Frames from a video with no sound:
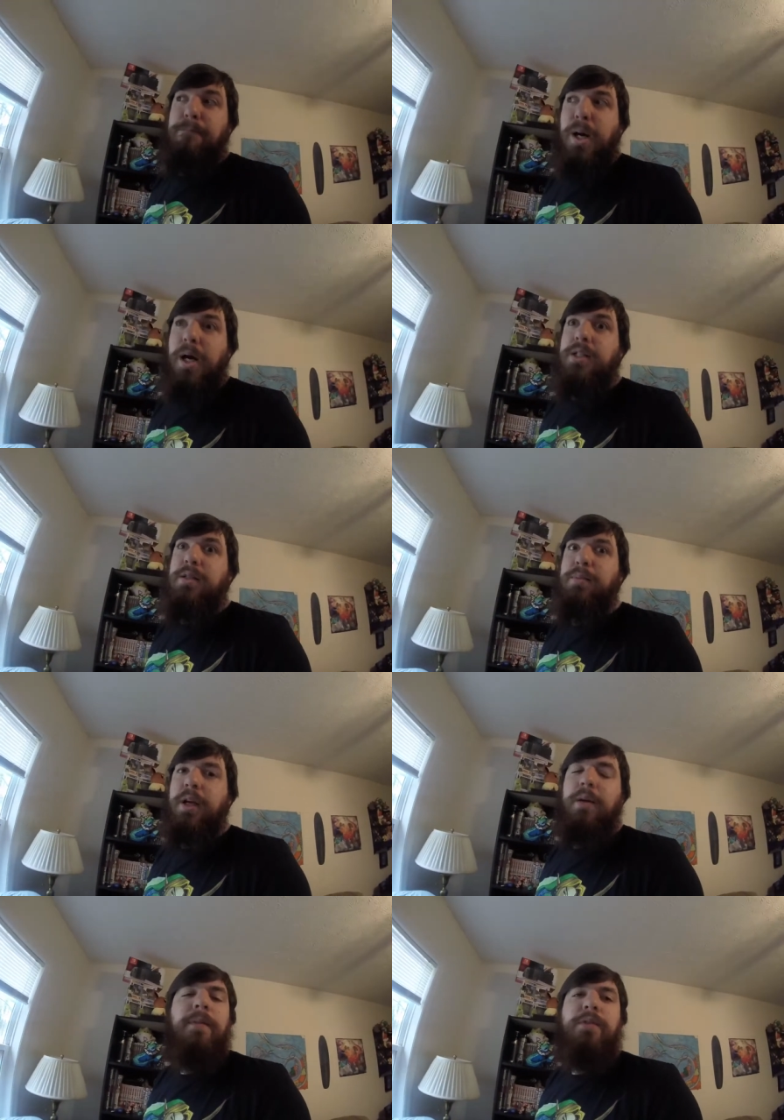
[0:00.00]

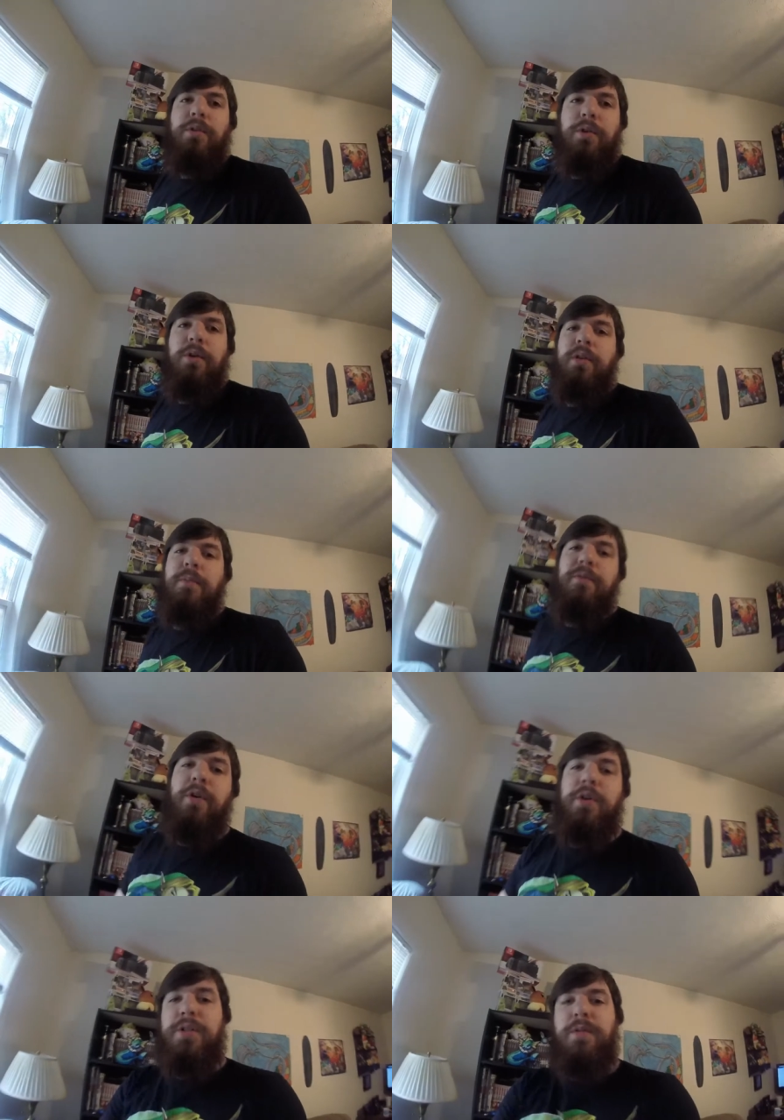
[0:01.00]
Possibly. I'll have to learn them
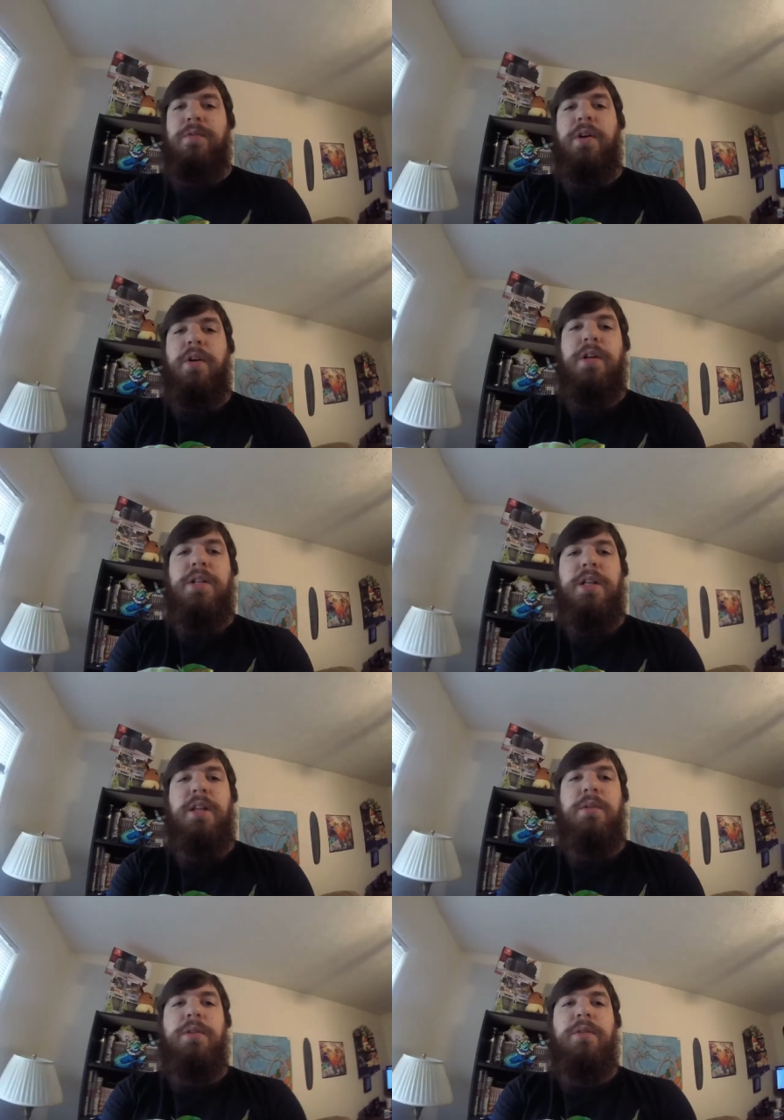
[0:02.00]
first and figure out
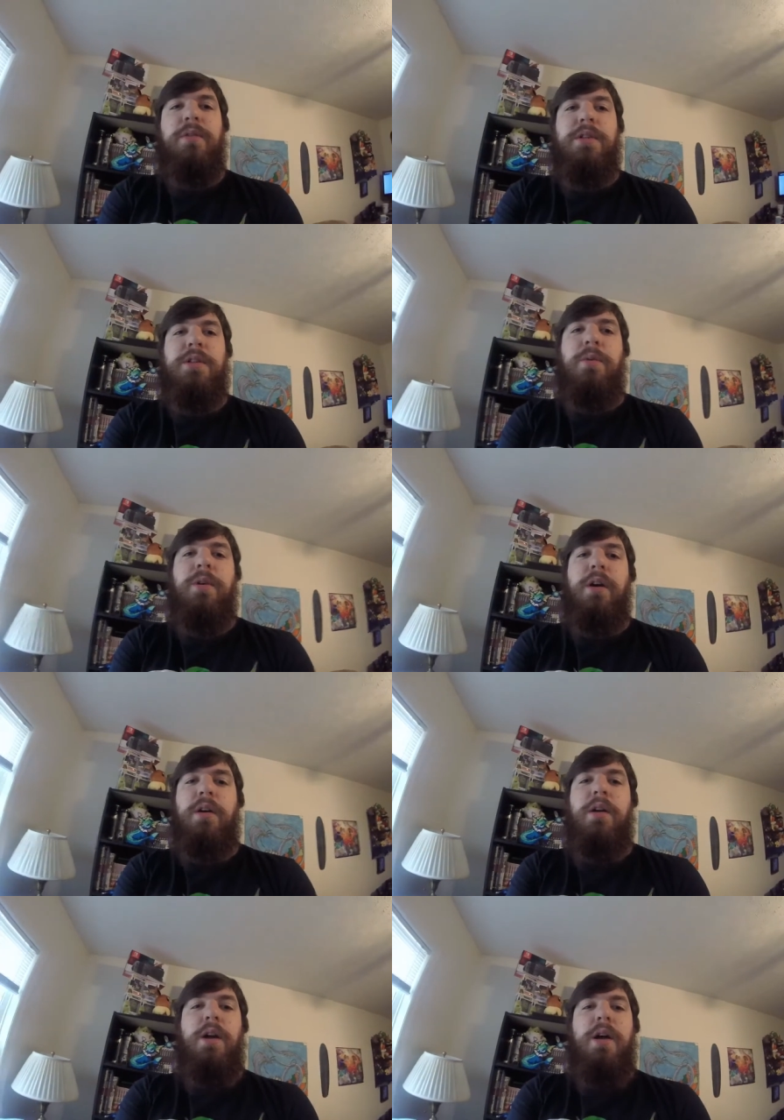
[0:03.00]
exactly what the fuck's going
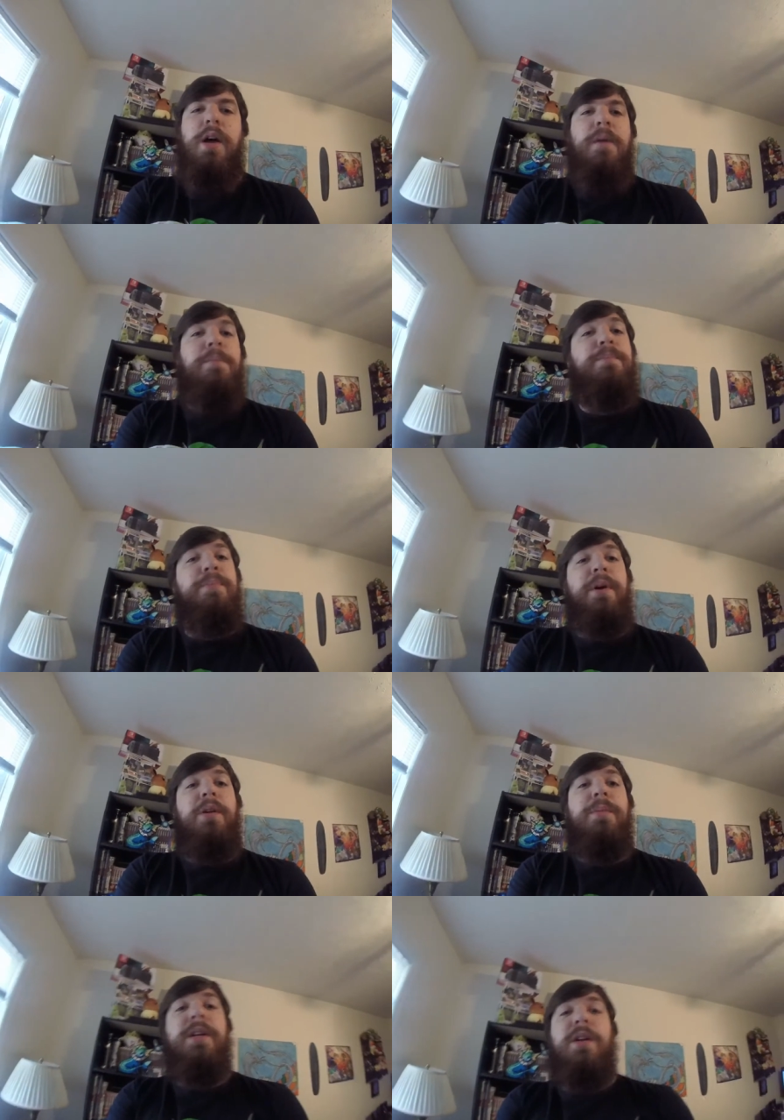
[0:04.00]
on, but
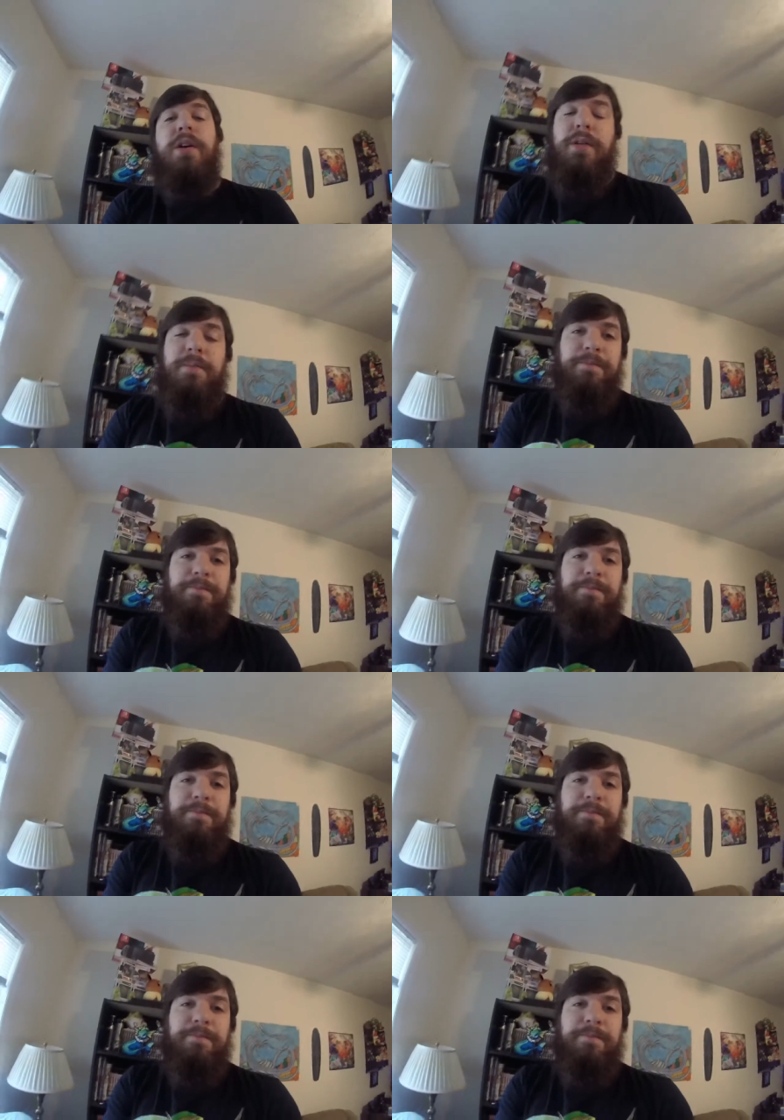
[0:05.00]
it'll be good.